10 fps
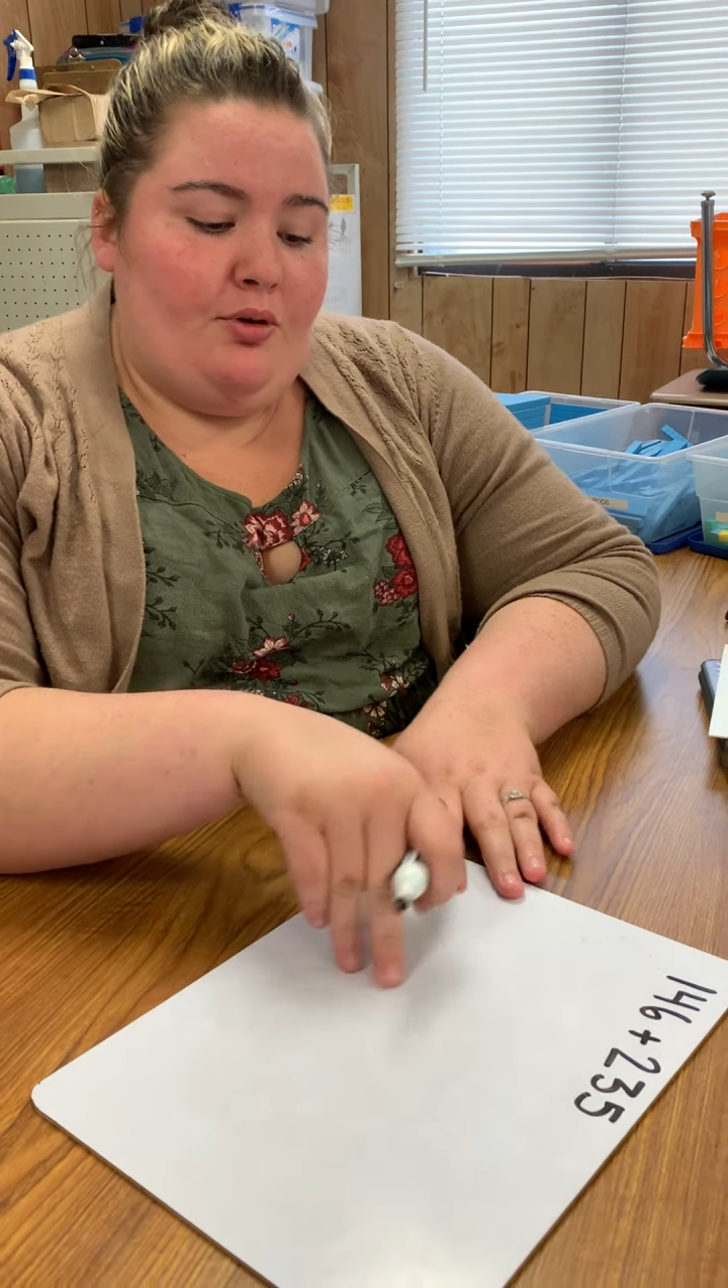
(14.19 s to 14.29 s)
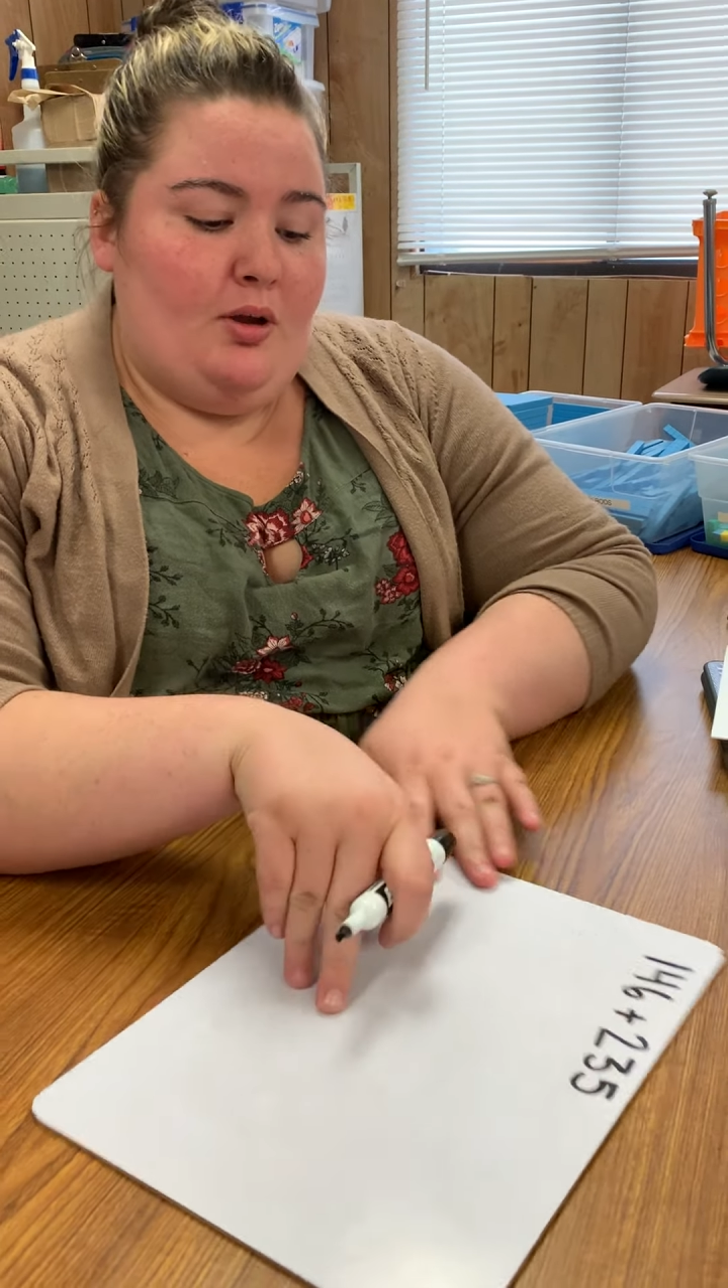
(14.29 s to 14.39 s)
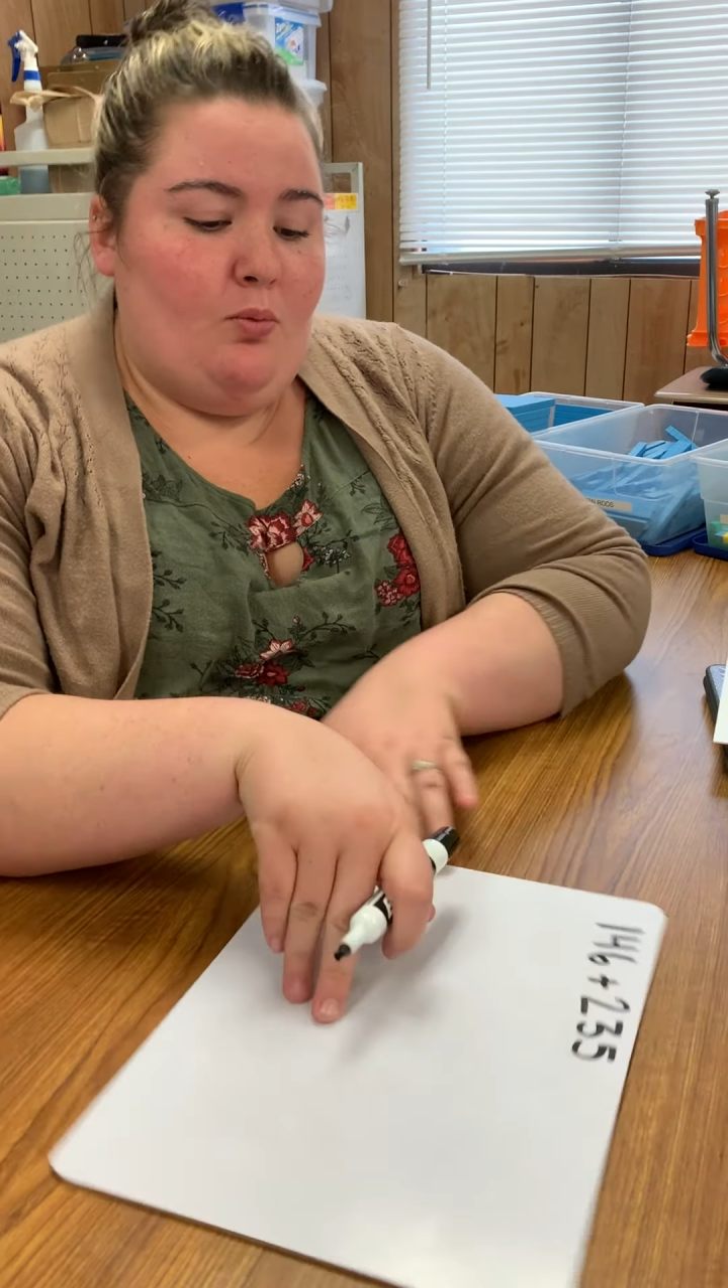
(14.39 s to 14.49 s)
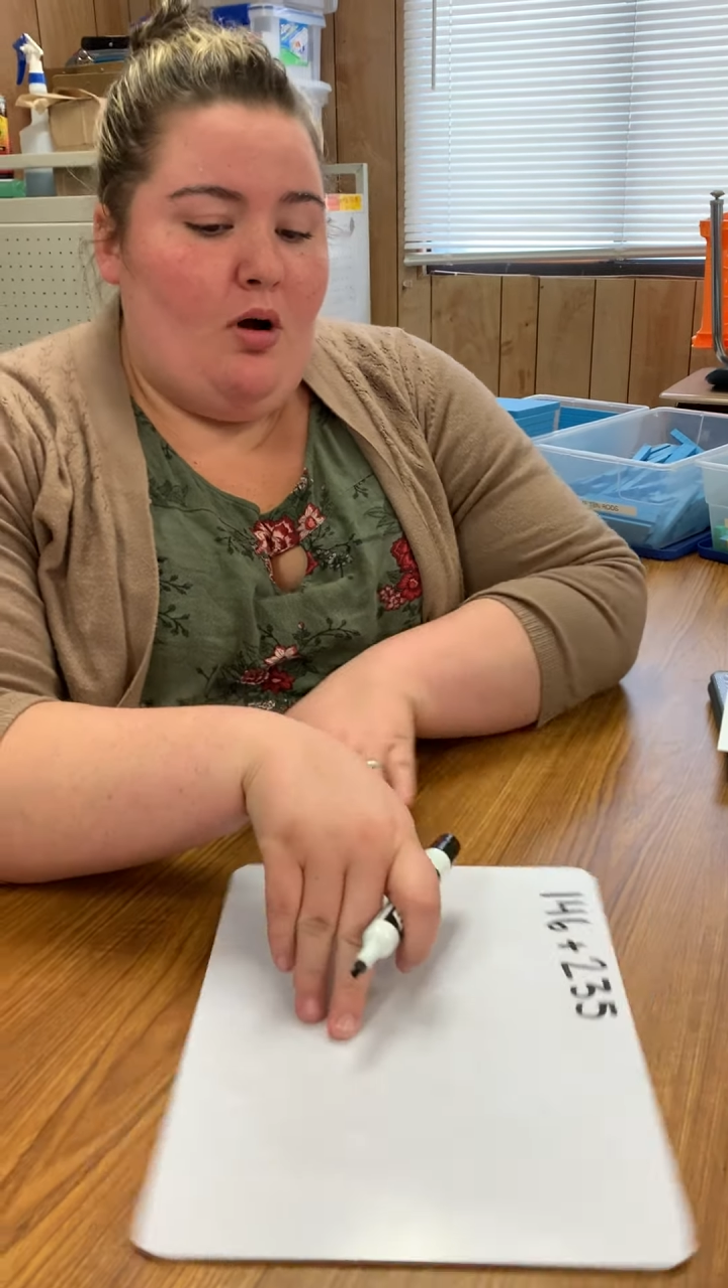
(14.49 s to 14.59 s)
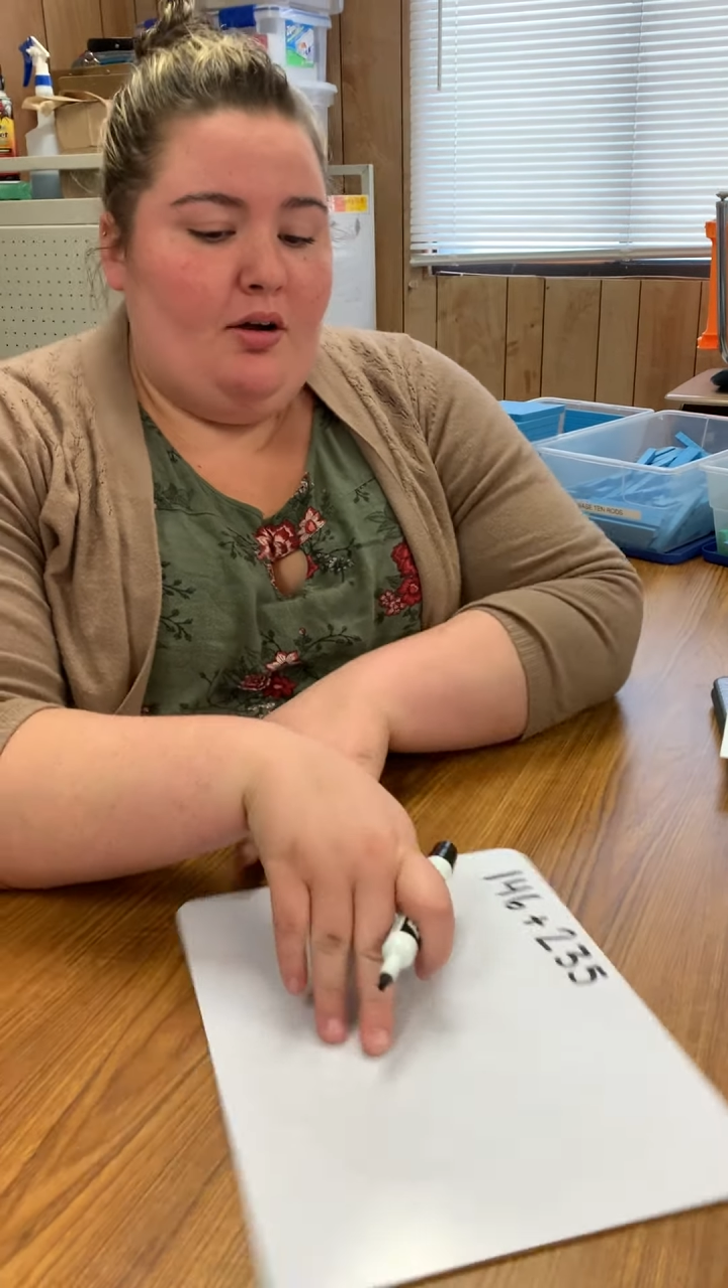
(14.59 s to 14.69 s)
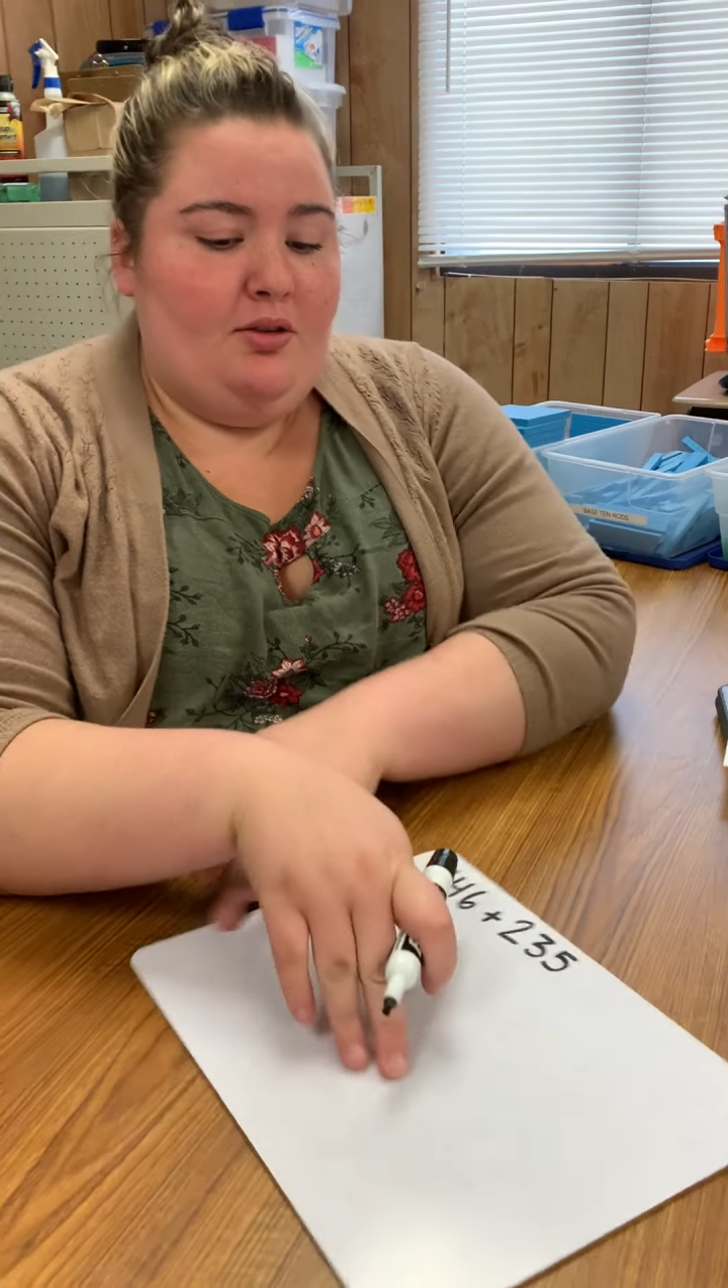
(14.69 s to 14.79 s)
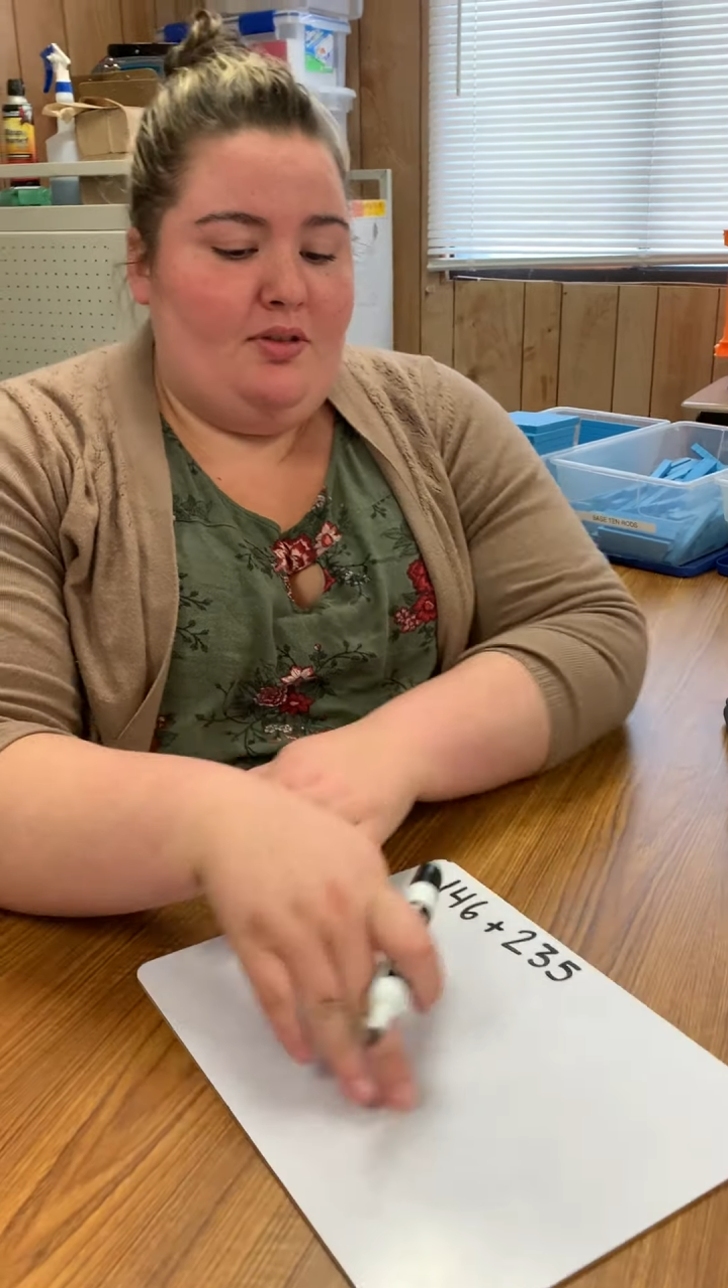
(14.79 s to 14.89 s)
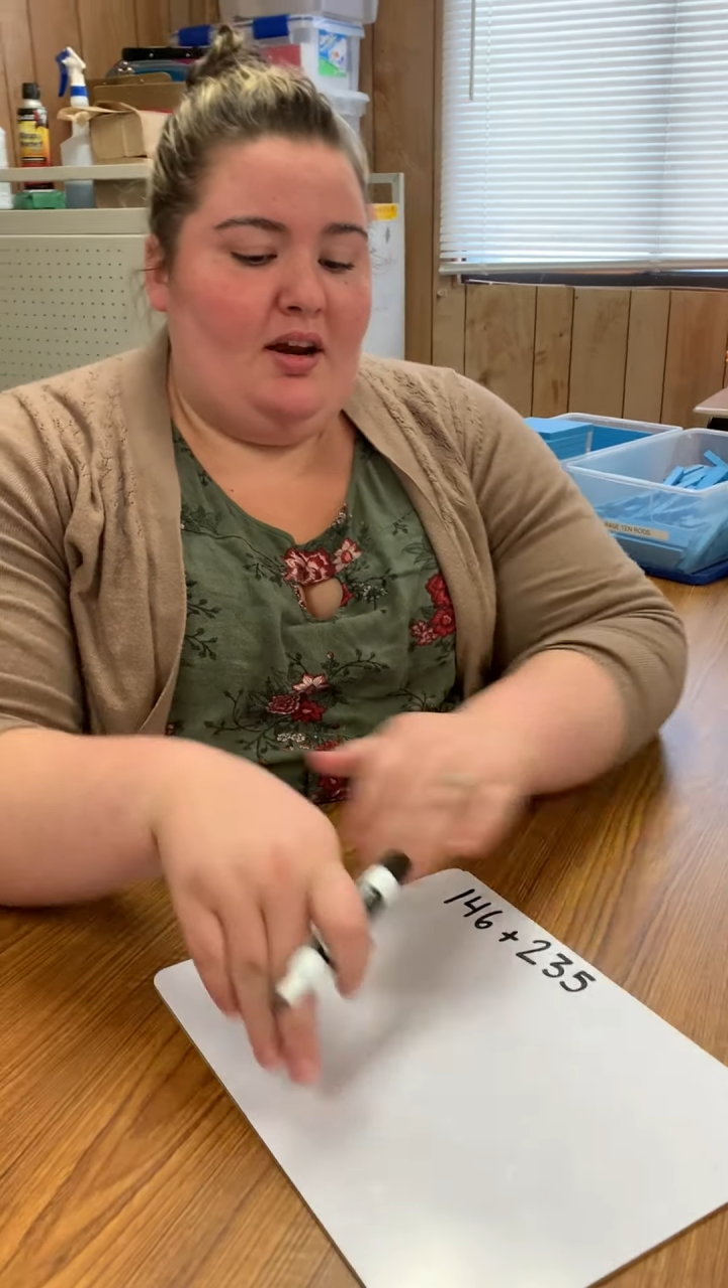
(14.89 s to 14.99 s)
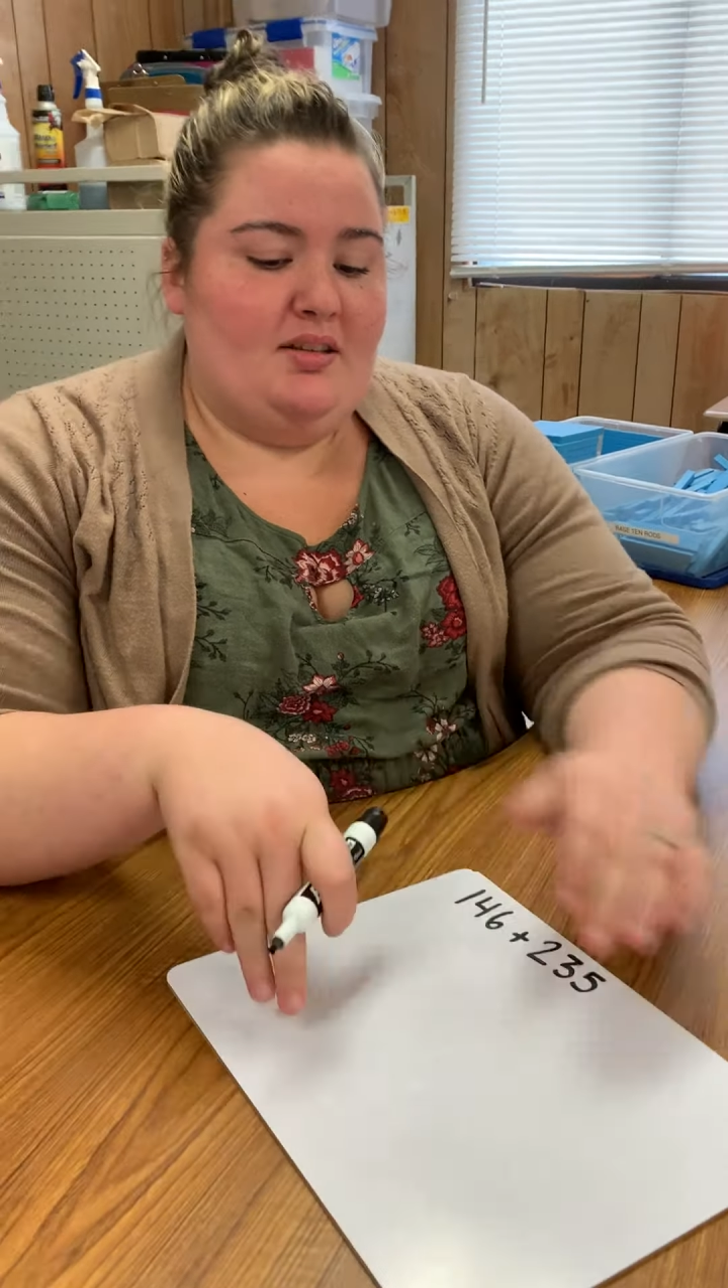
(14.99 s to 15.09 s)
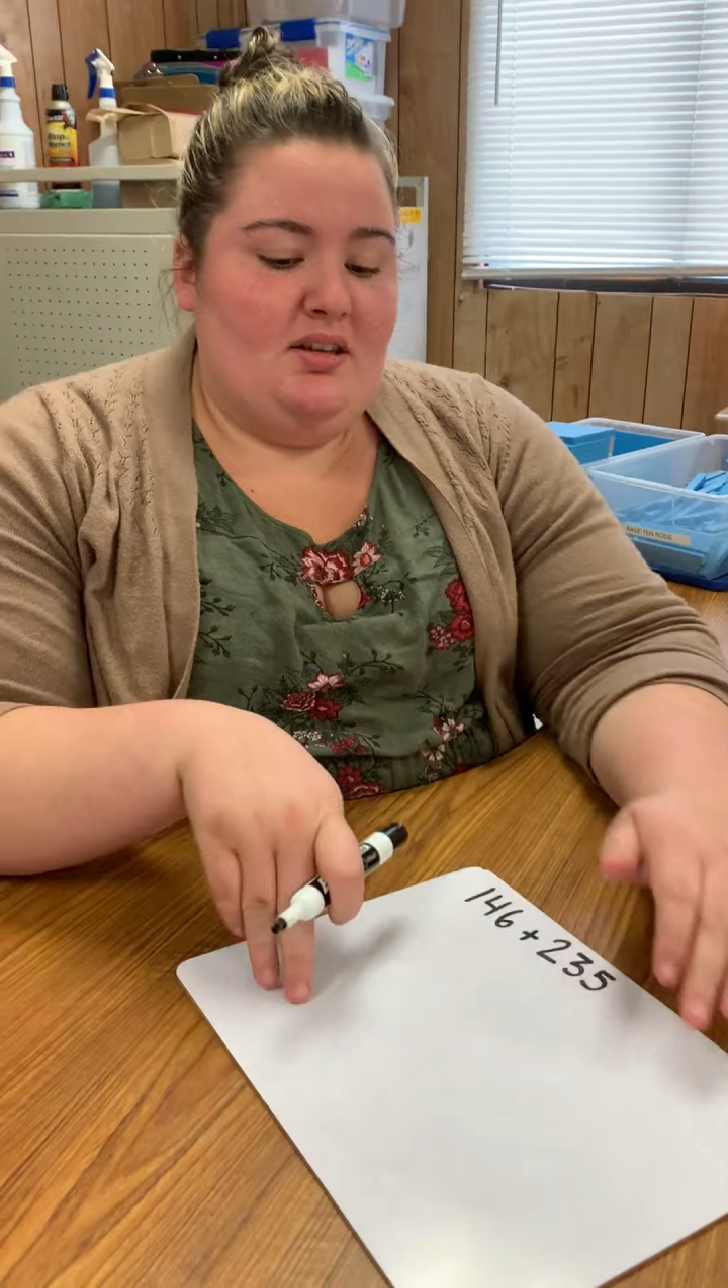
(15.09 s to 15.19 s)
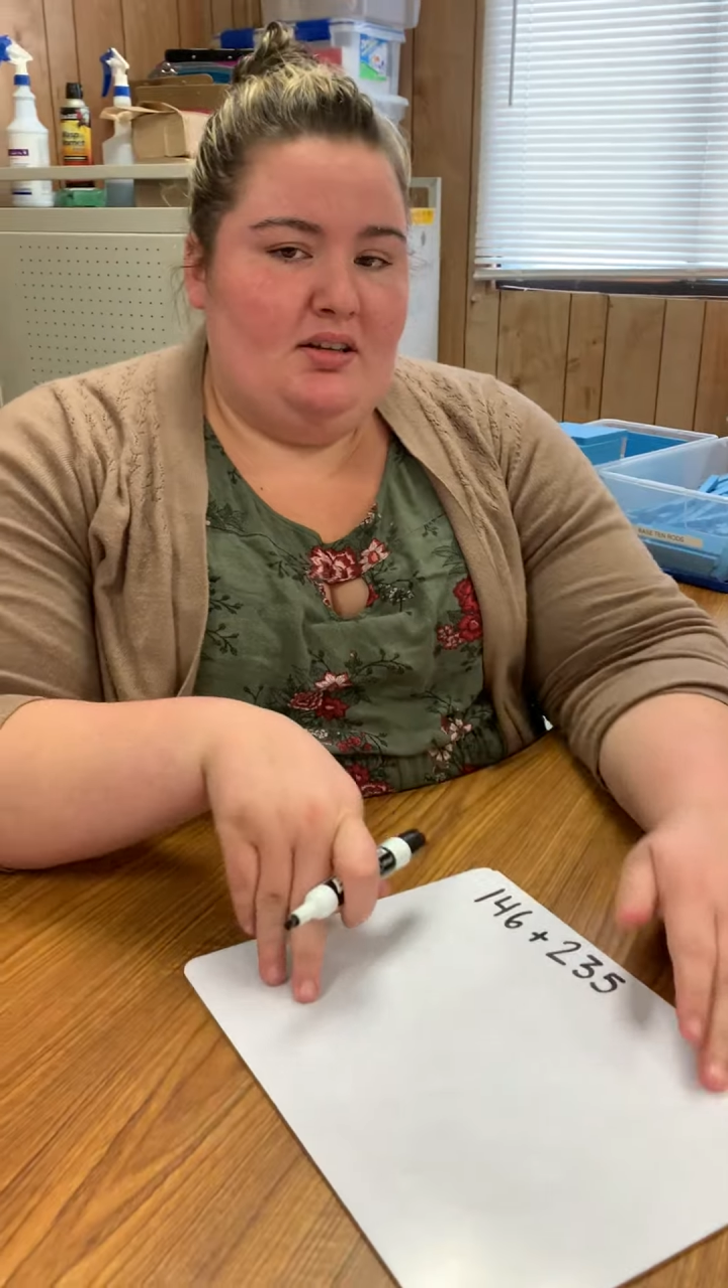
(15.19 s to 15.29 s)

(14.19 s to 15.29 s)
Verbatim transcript: and walk through that as an